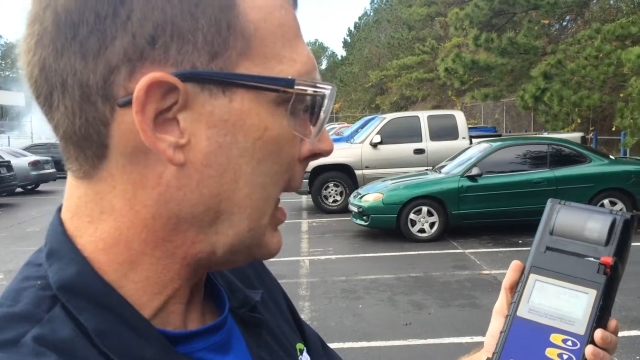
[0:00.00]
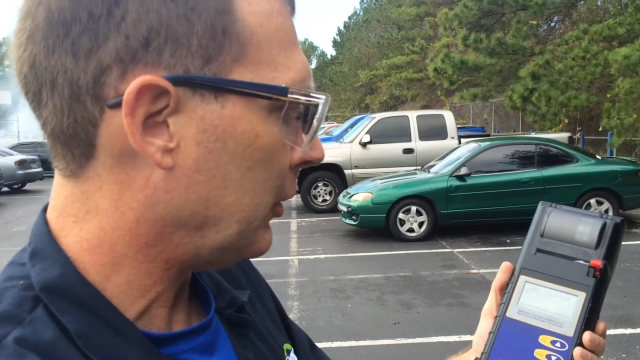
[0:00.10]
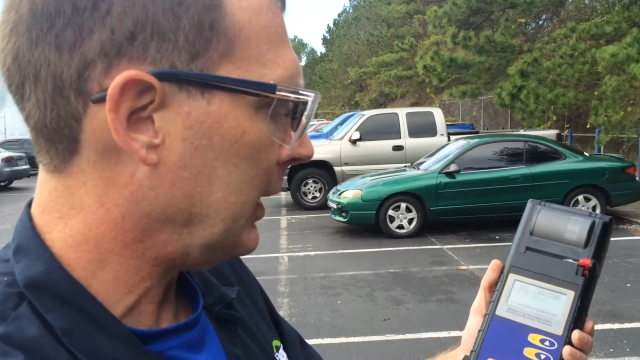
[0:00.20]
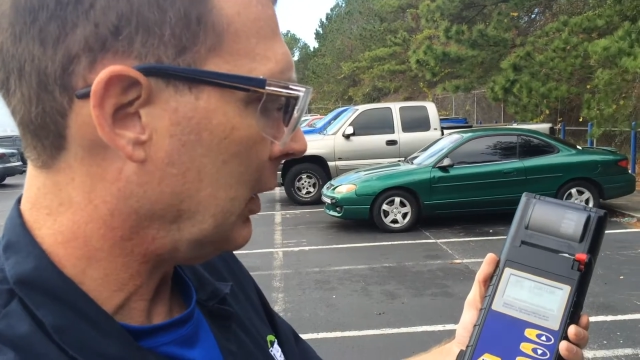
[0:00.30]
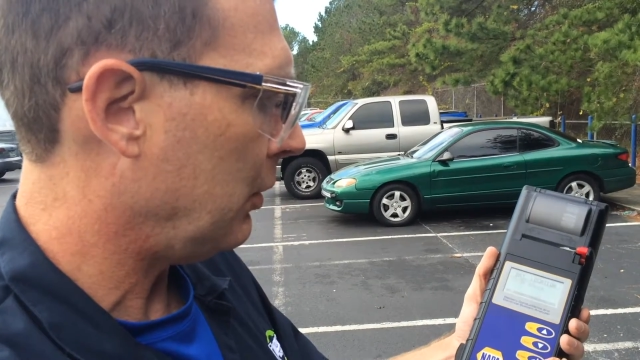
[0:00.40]

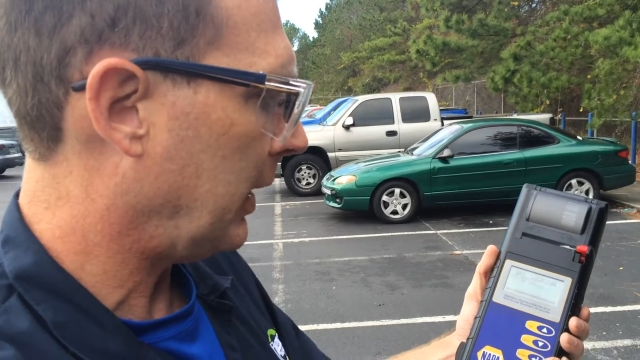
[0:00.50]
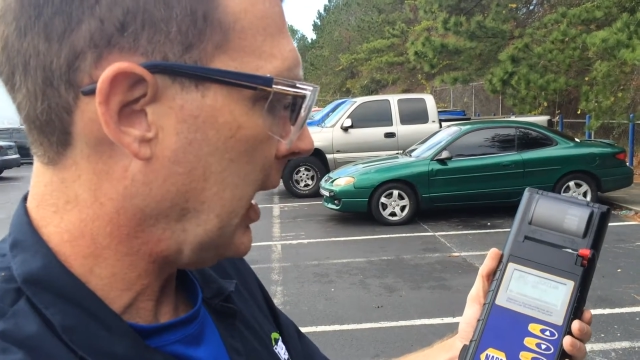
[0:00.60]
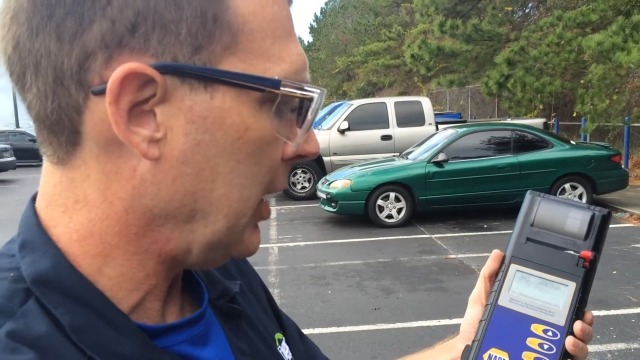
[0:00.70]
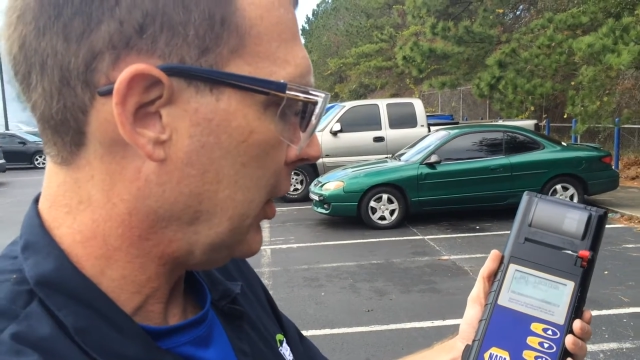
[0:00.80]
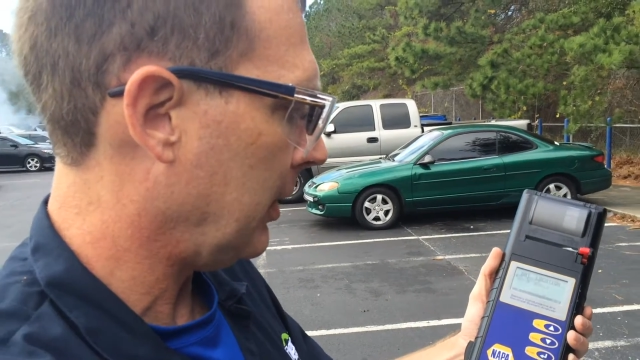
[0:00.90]
battery
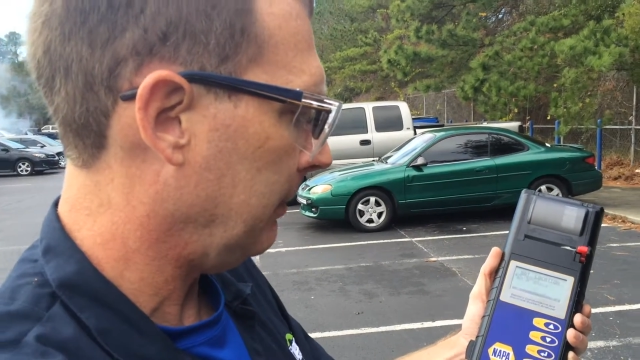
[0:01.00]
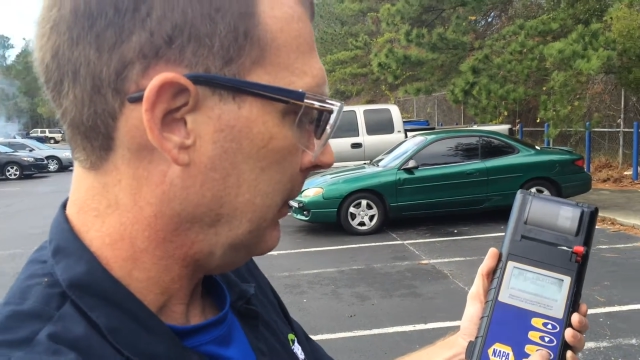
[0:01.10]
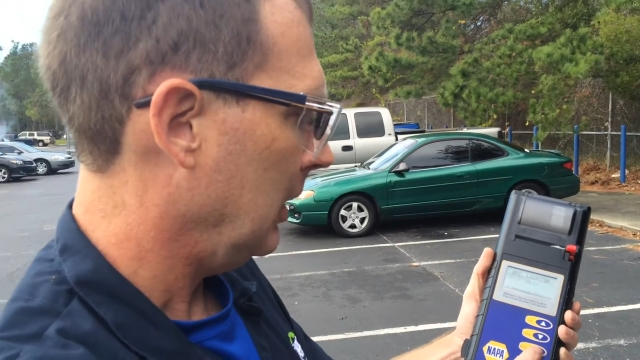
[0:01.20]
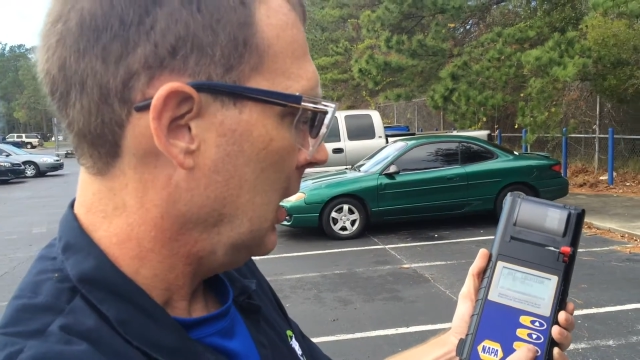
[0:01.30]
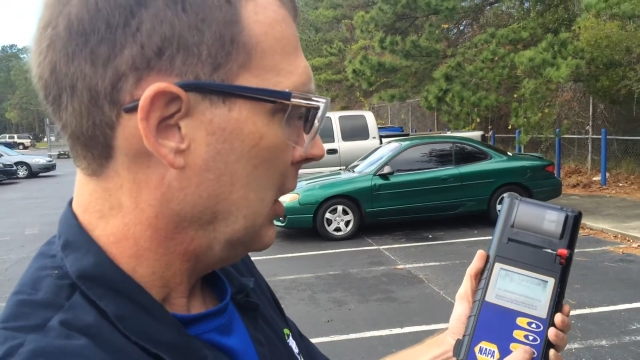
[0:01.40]
location.
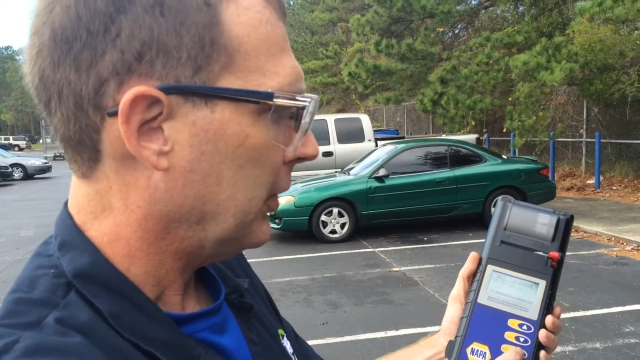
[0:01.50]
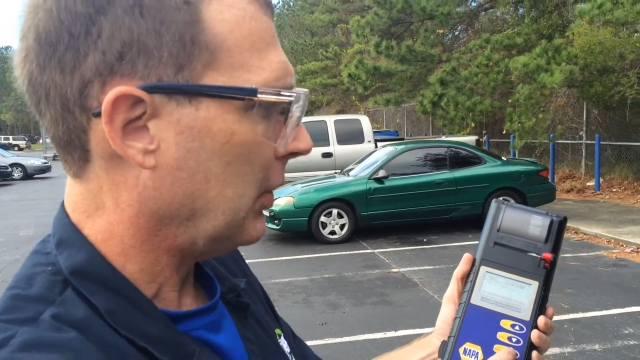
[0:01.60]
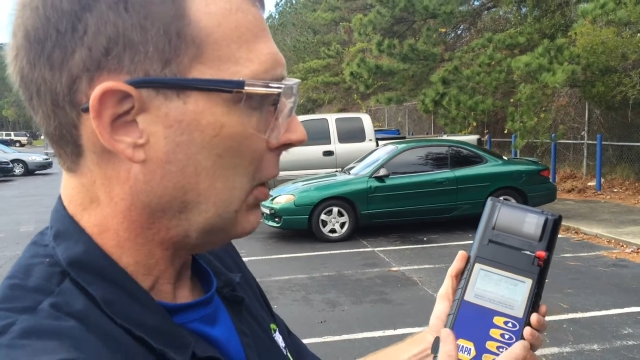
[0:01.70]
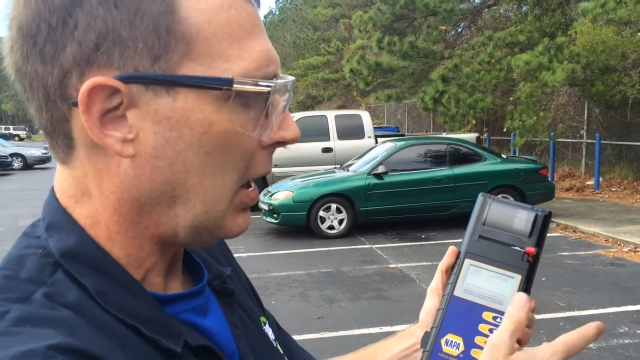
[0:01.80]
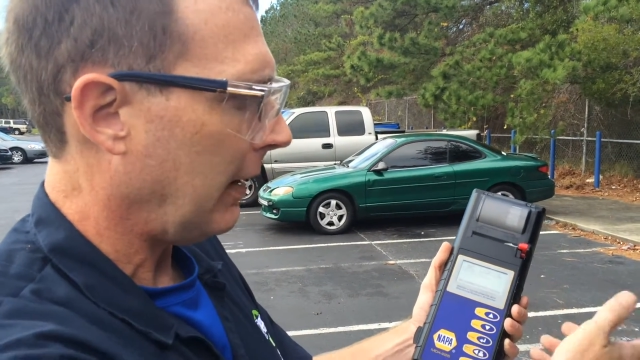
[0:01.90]

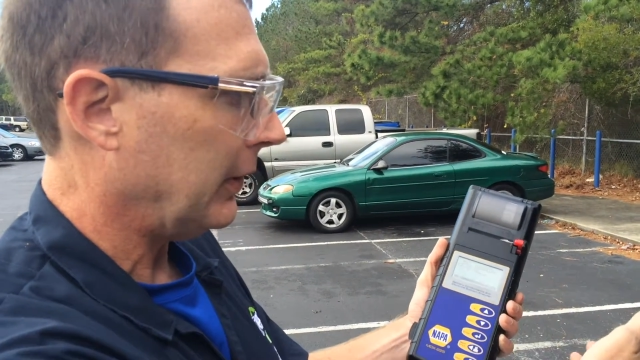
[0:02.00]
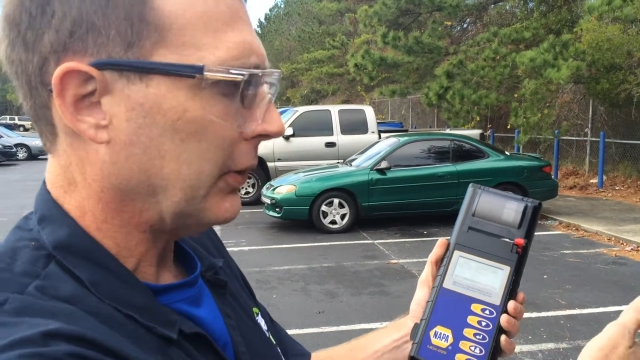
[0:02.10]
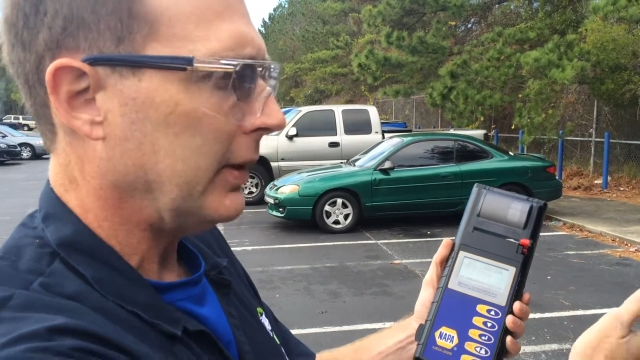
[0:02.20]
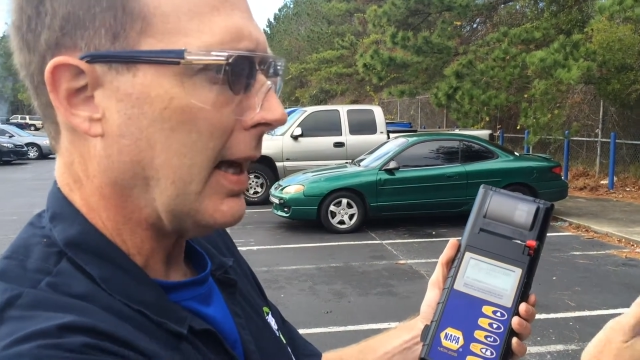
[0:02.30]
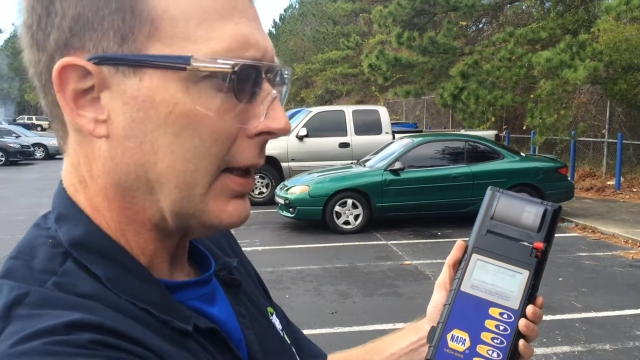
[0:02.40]
So
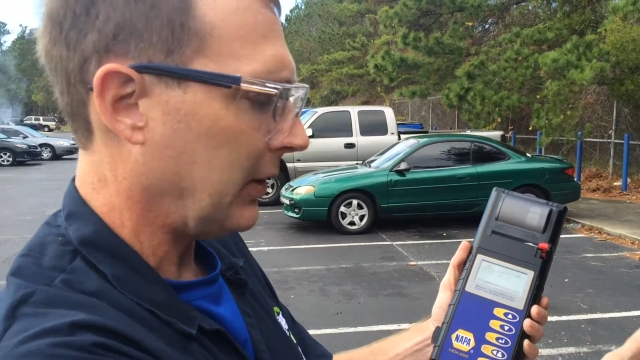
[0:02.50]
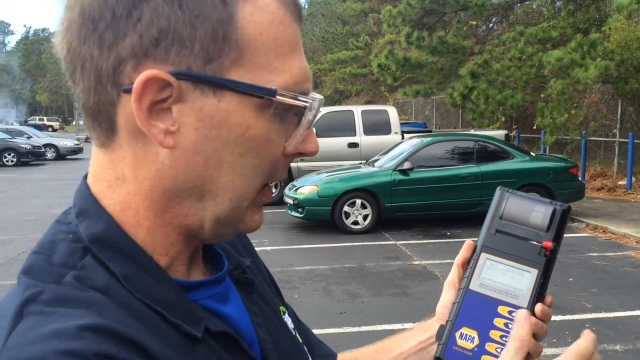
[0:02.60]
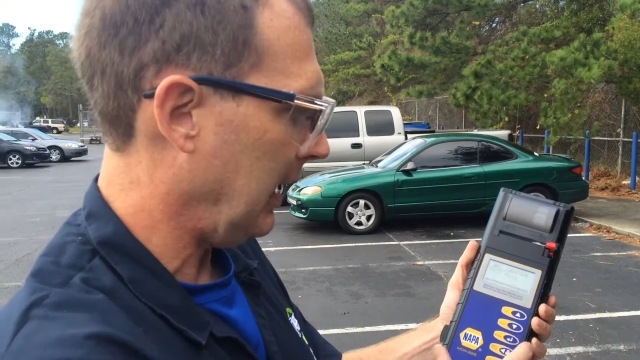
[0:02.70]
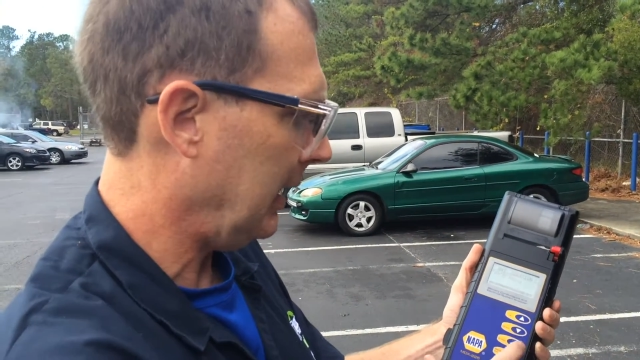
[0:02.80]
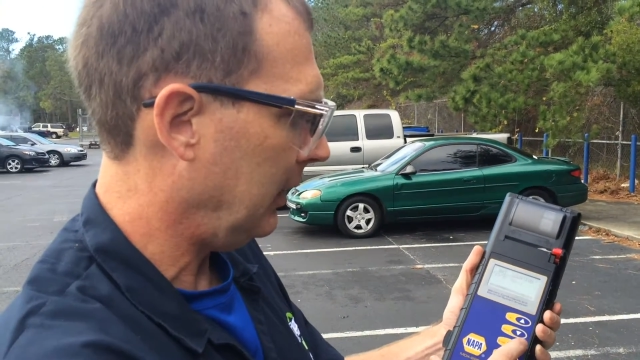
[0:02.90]
obviously that's
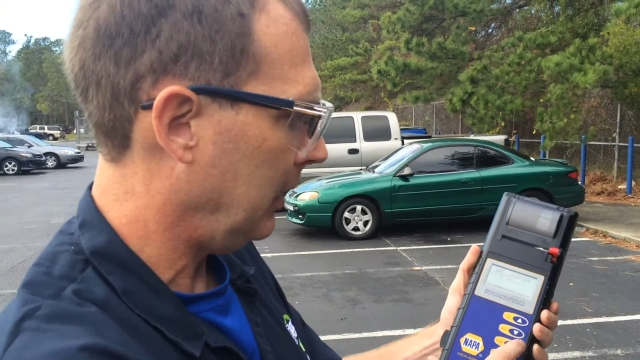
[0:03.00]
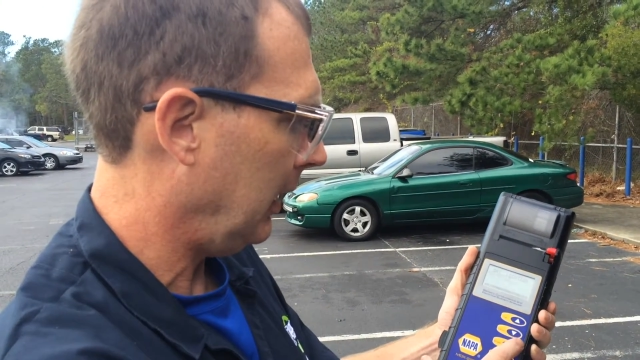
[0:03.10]
in